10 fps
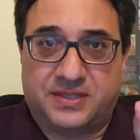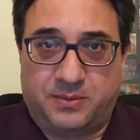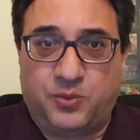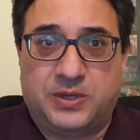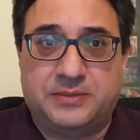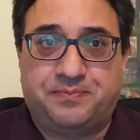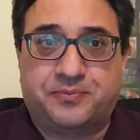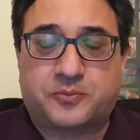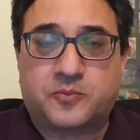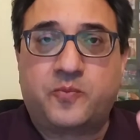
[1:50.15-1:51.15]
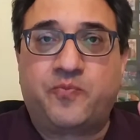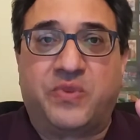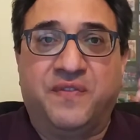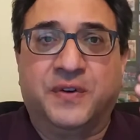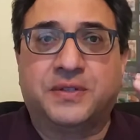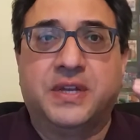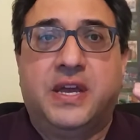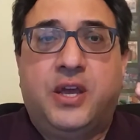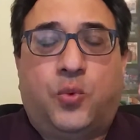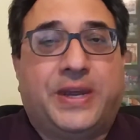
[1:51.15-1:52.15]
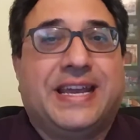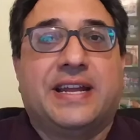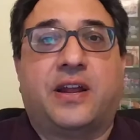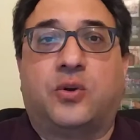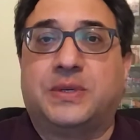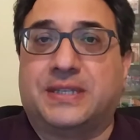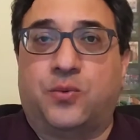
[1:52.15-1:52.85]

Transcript: Number one, first, we cannot always